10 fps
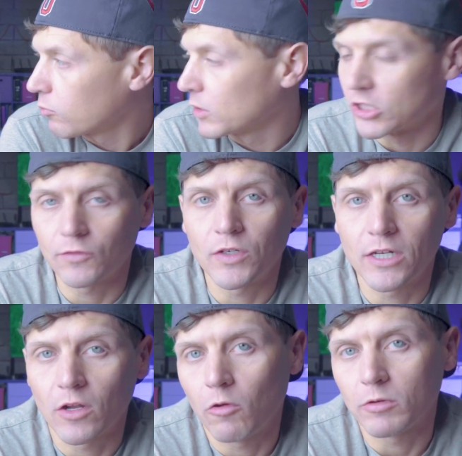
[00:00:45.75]
which if you
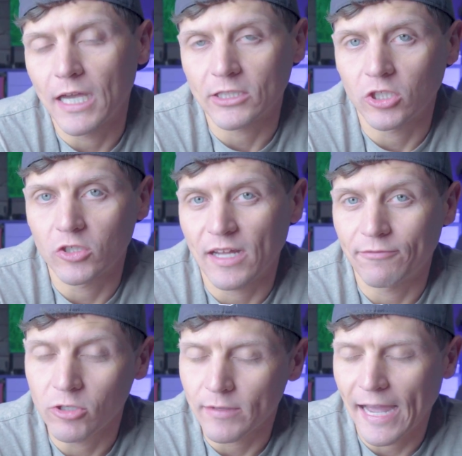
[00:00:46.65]
didn't know, we actually used to
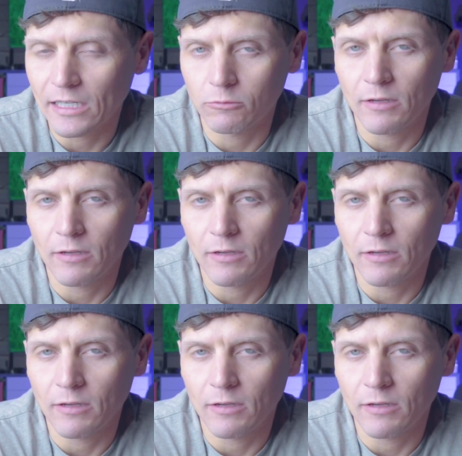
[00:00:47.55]
have two cats.